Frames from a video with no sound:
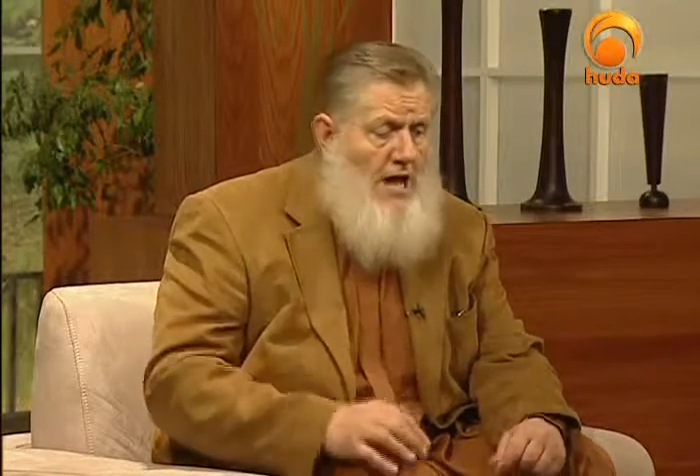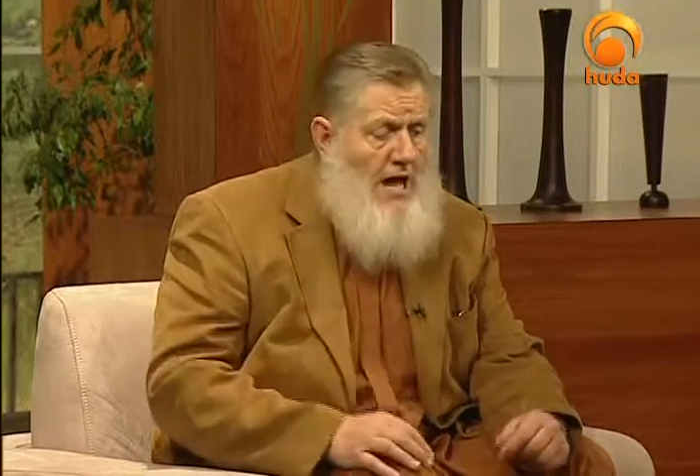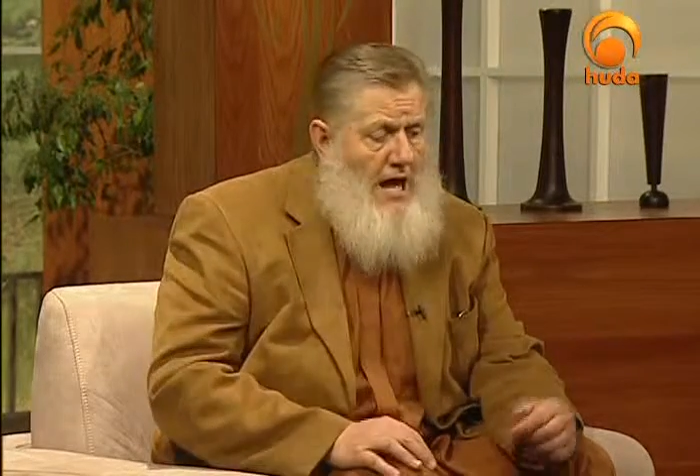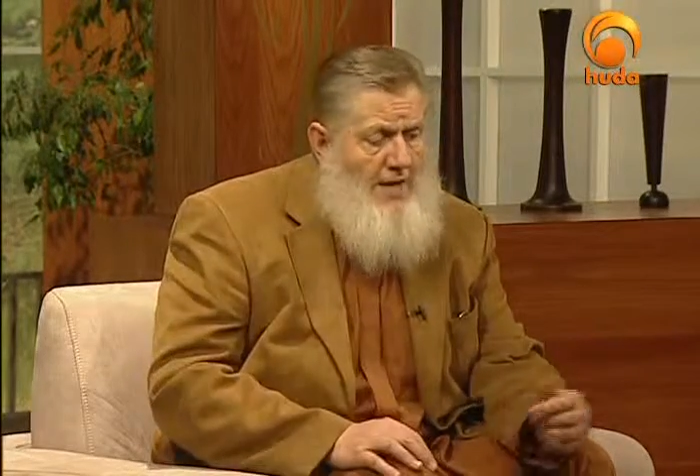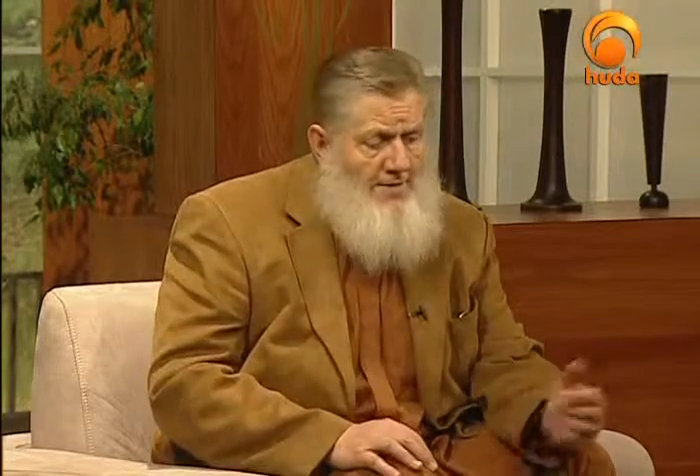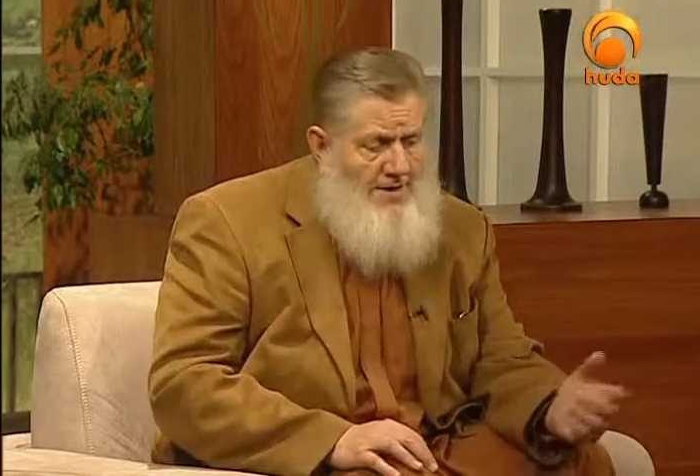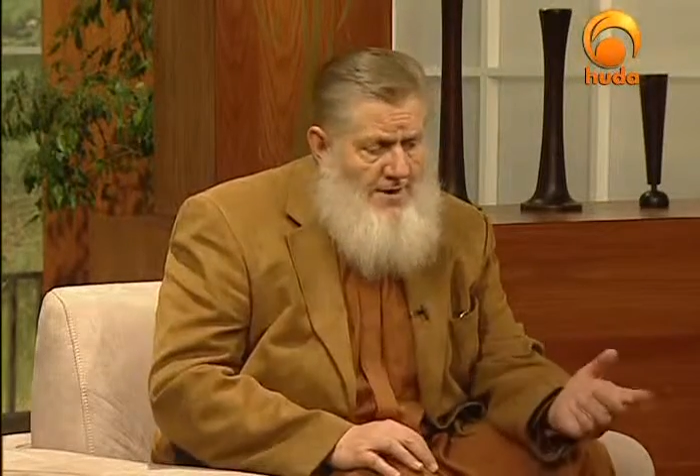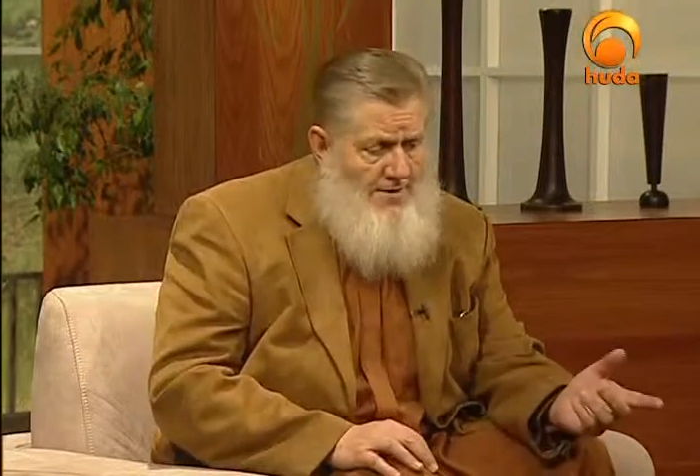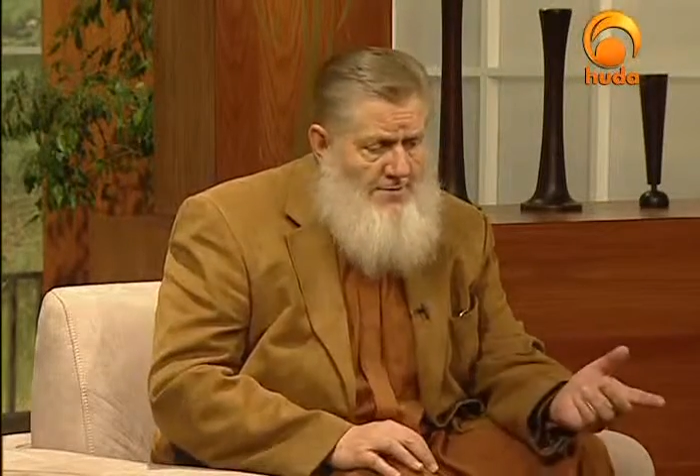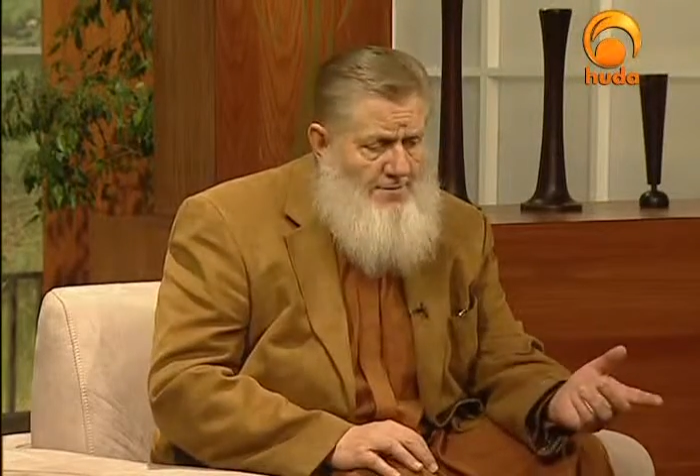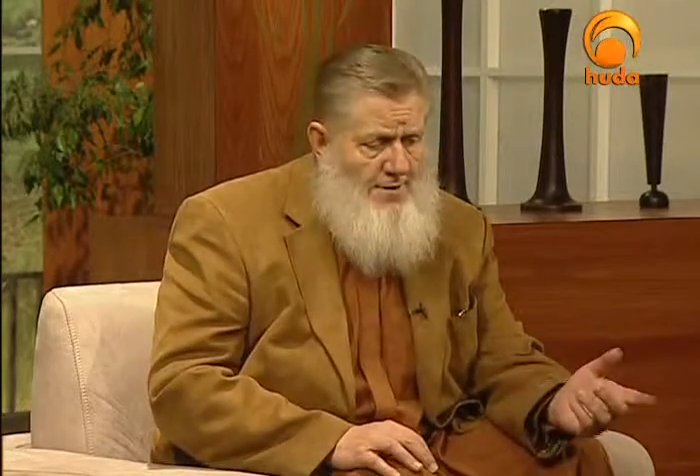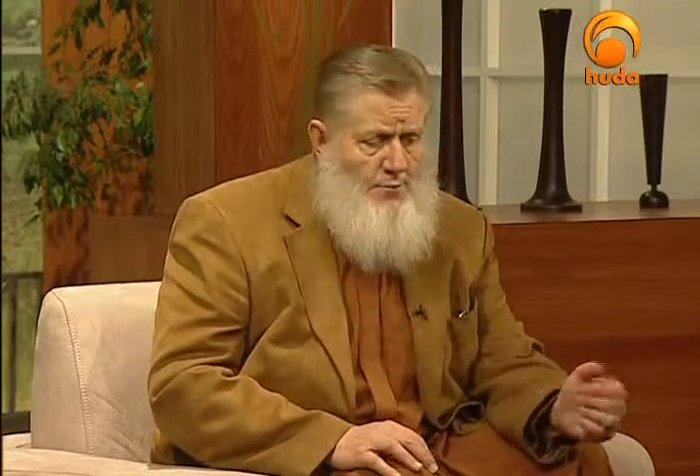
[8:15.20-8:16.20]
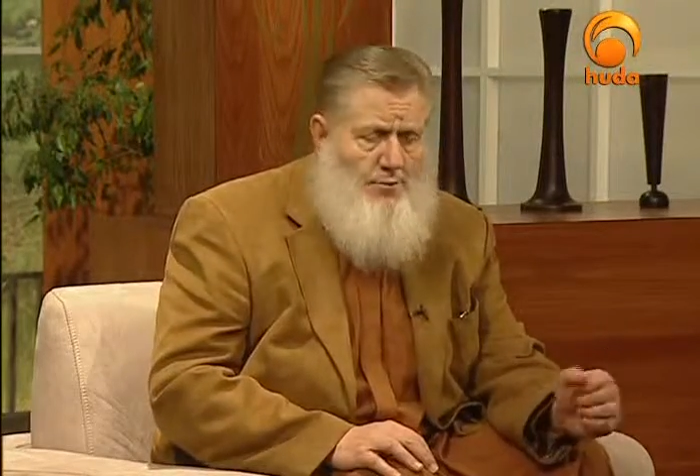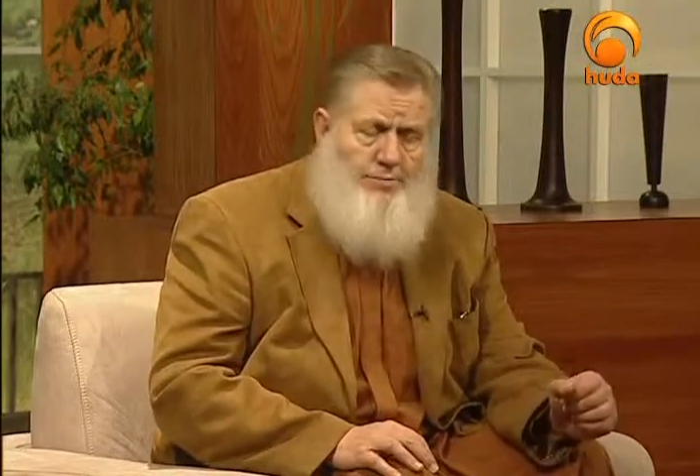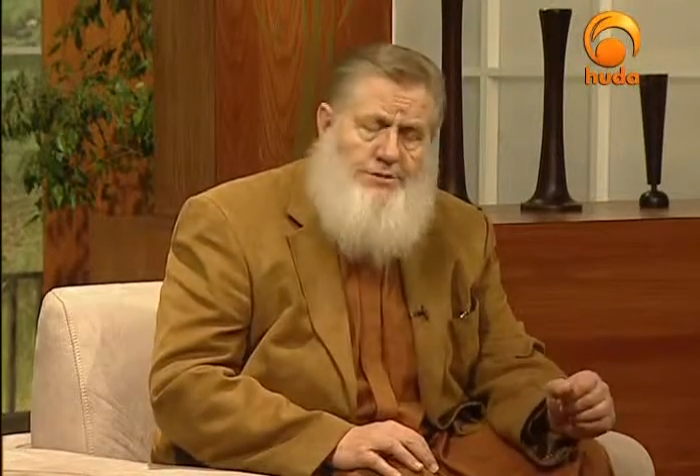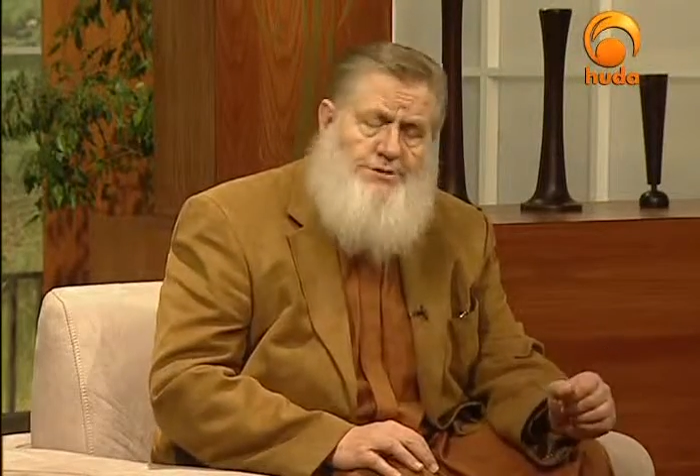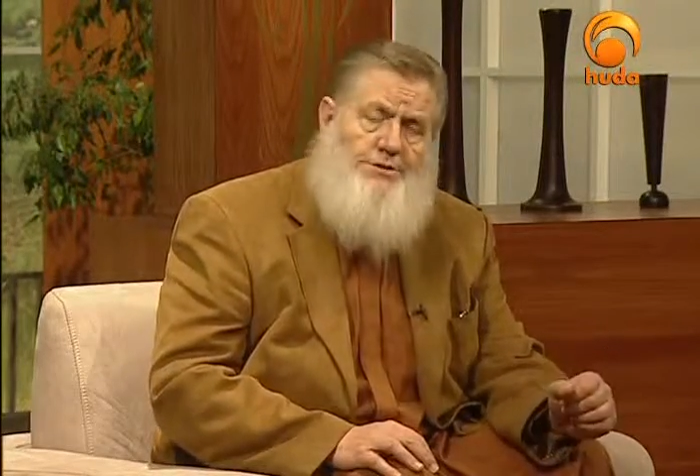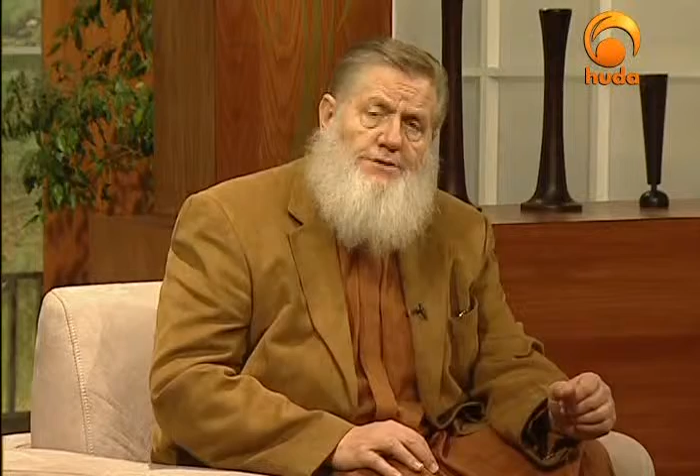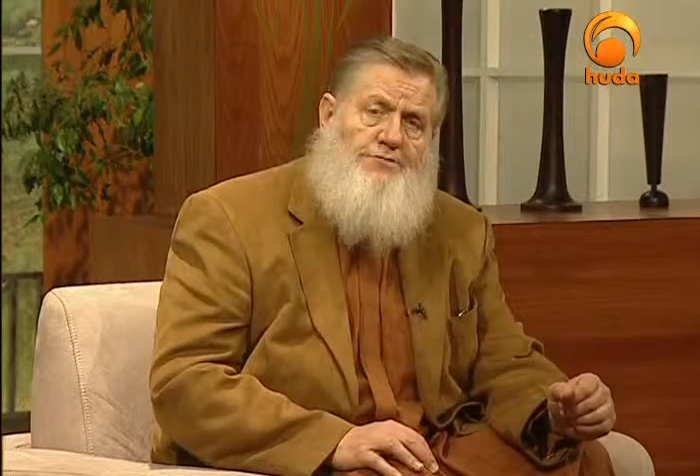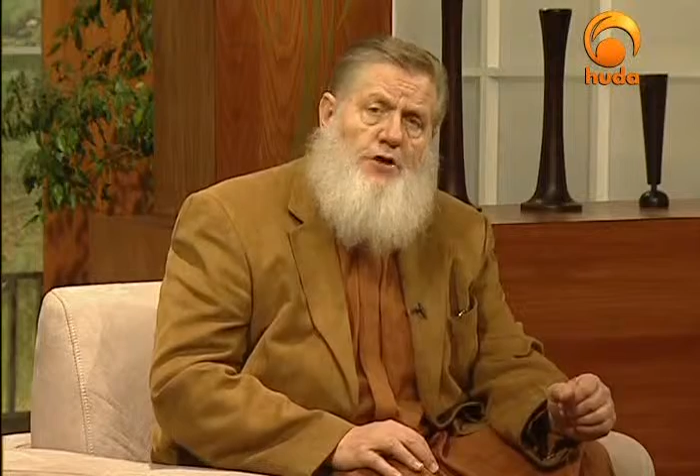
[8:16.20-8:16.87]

and the other, they were preserved